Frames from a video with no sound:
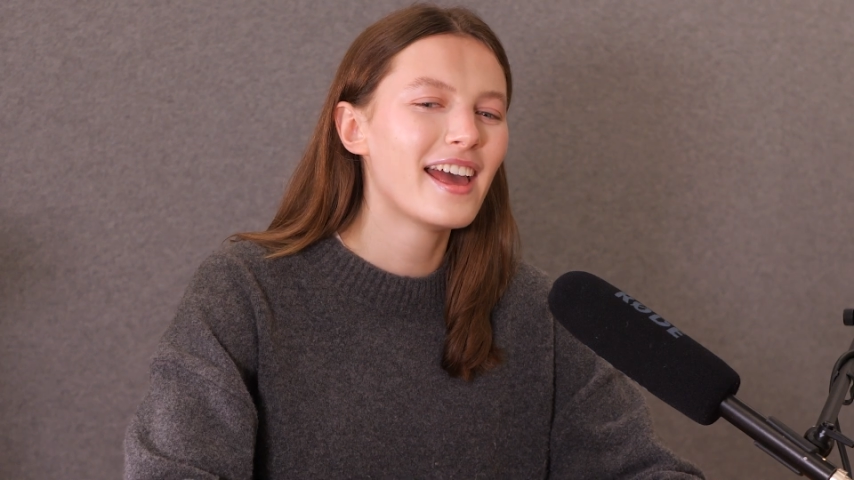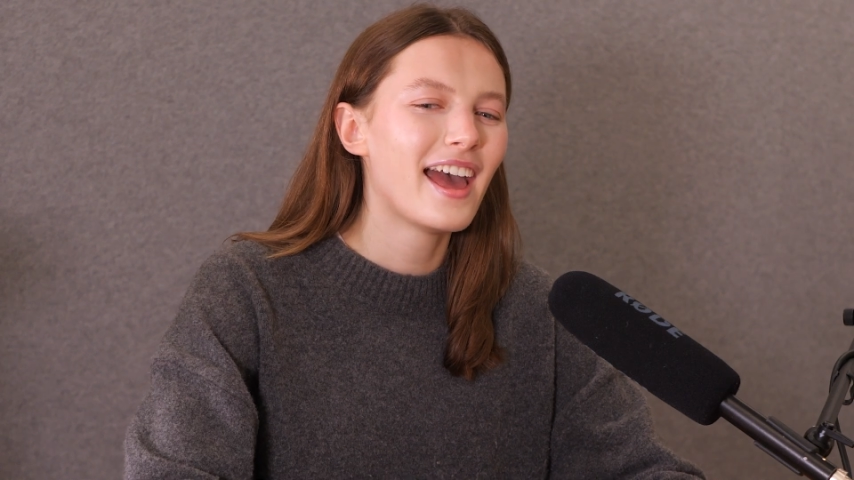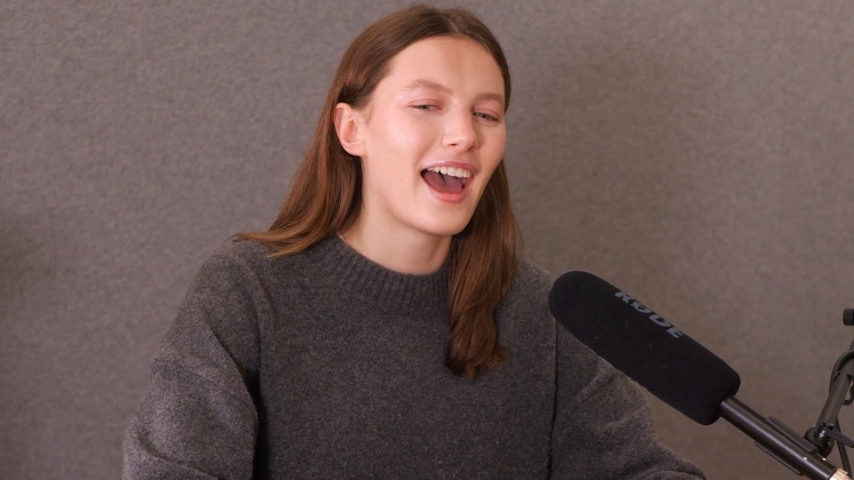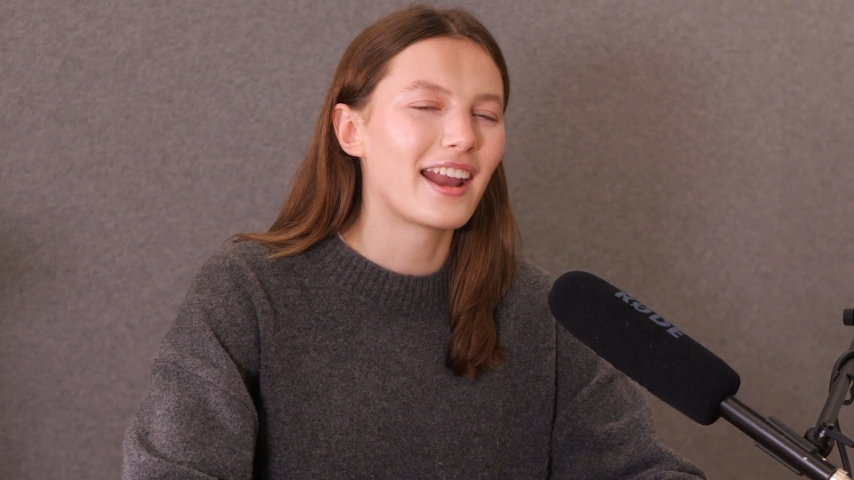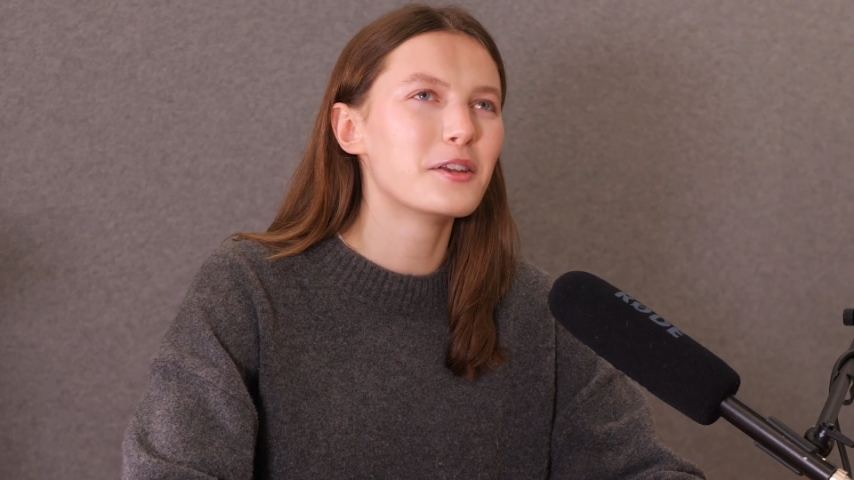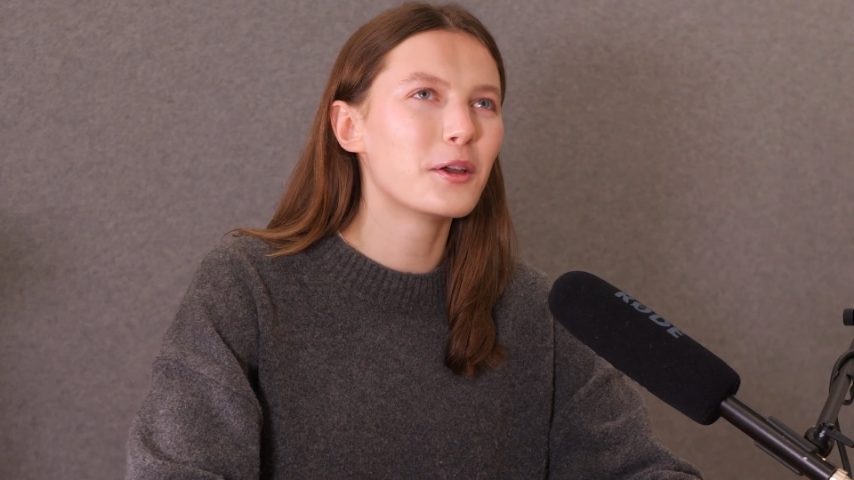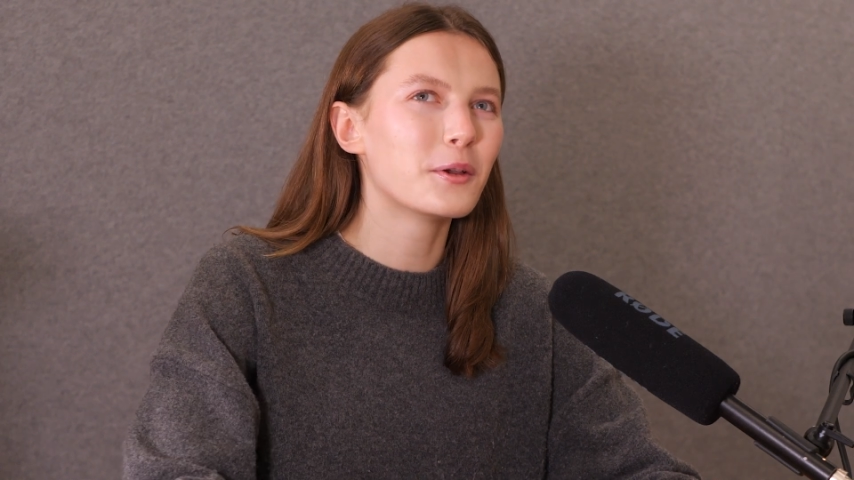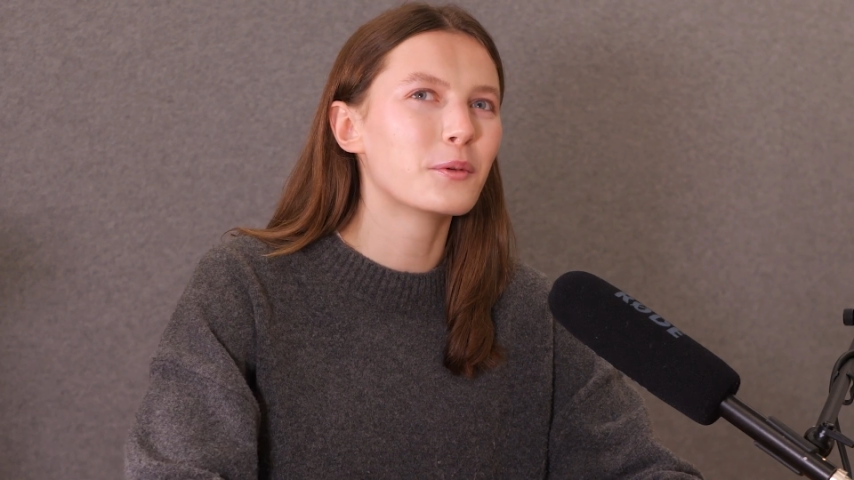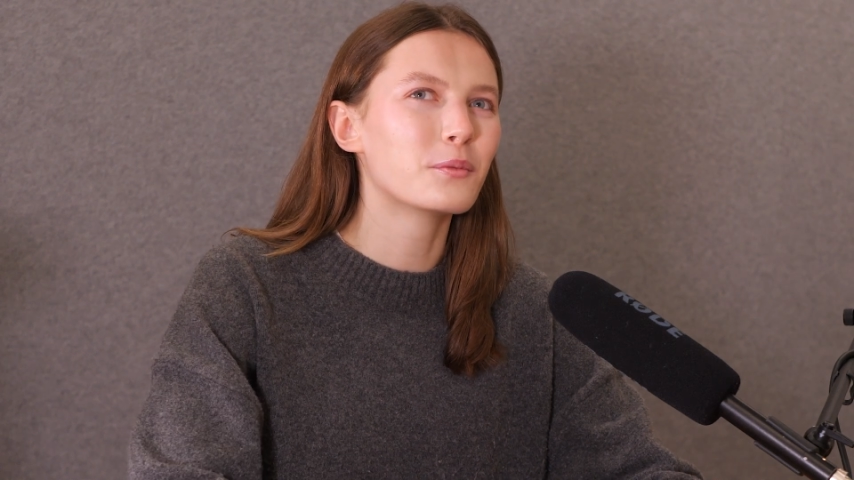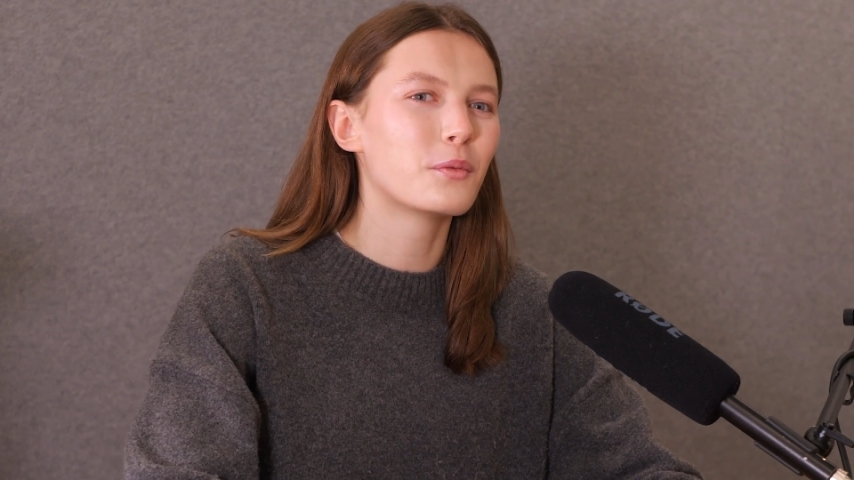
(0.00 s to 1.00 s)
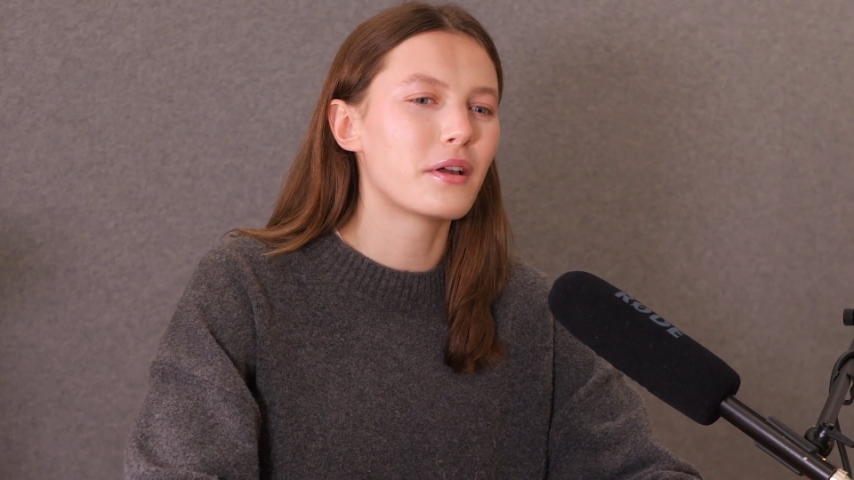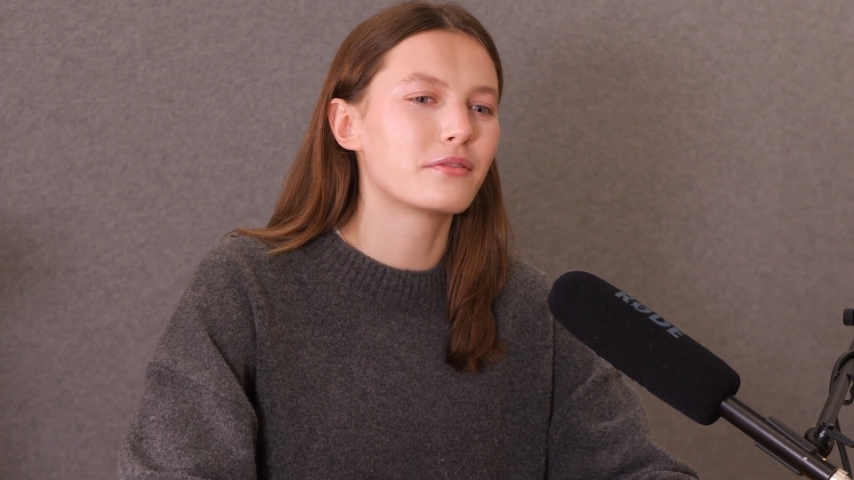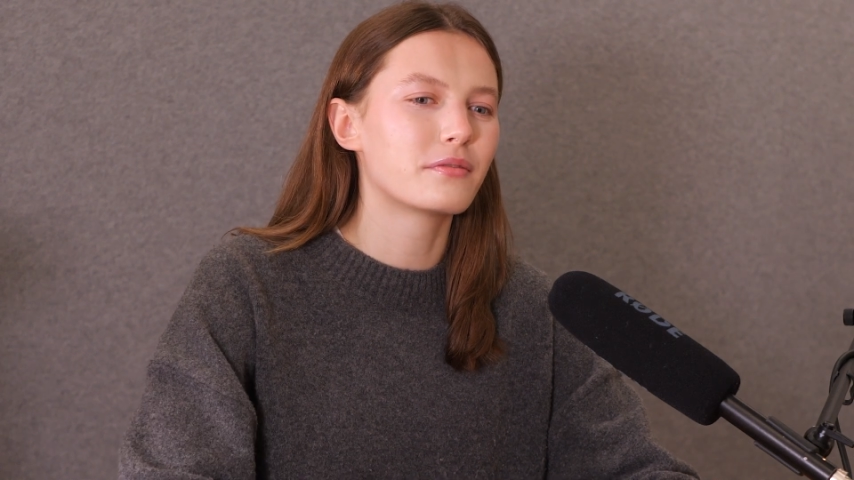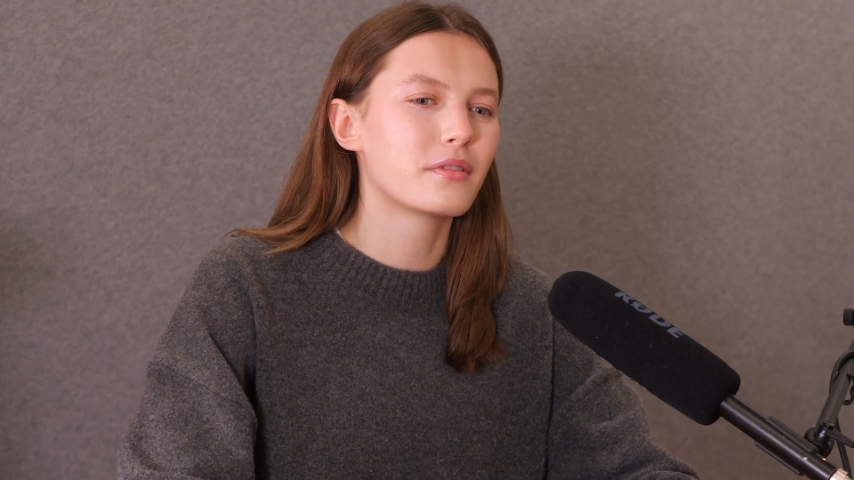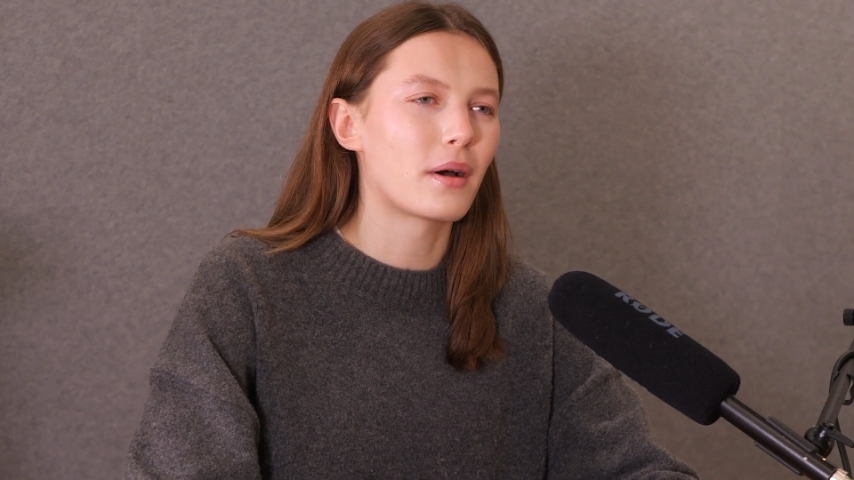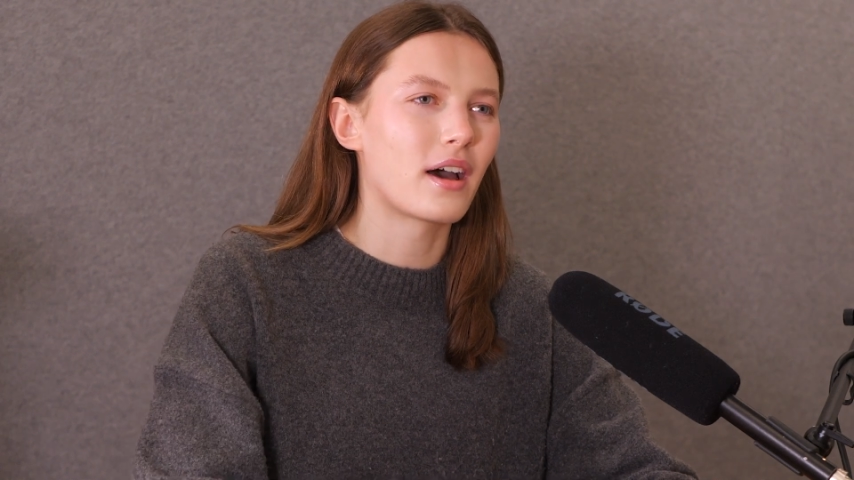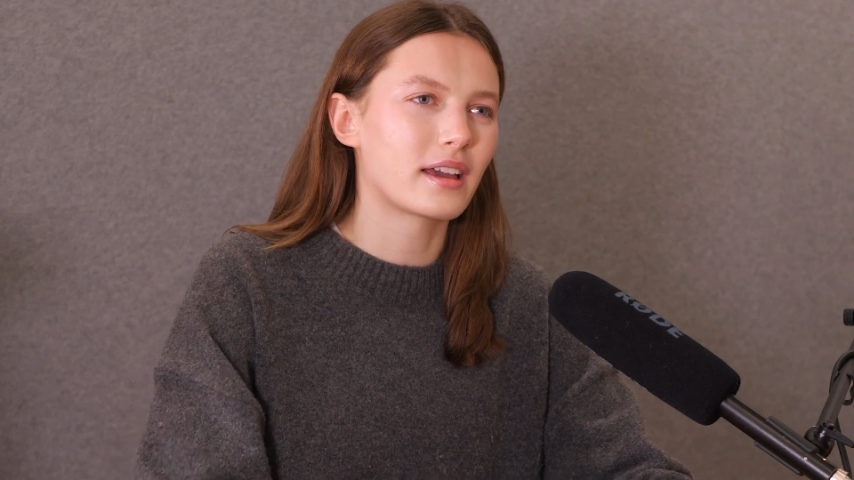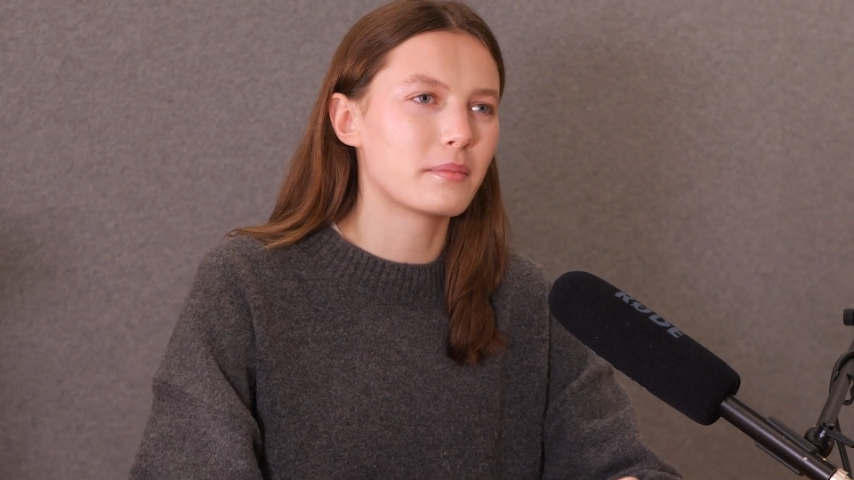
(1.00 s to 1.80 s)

And I knew with the buying